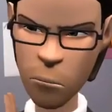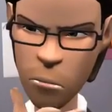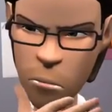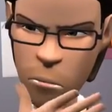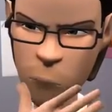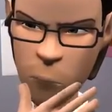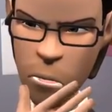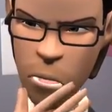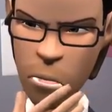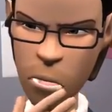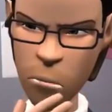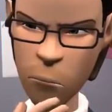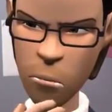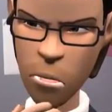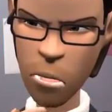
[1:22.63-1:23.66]
I really
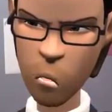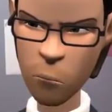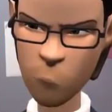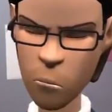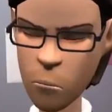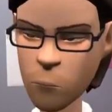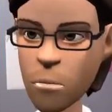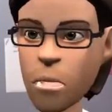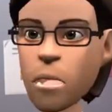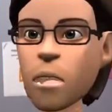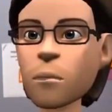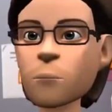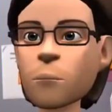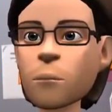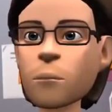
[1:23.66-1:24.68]
enjoy listening to
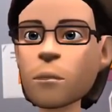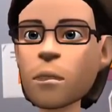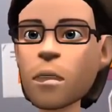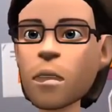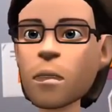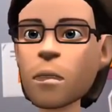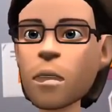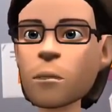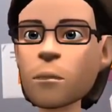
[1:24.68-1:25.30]
video game soundtracks,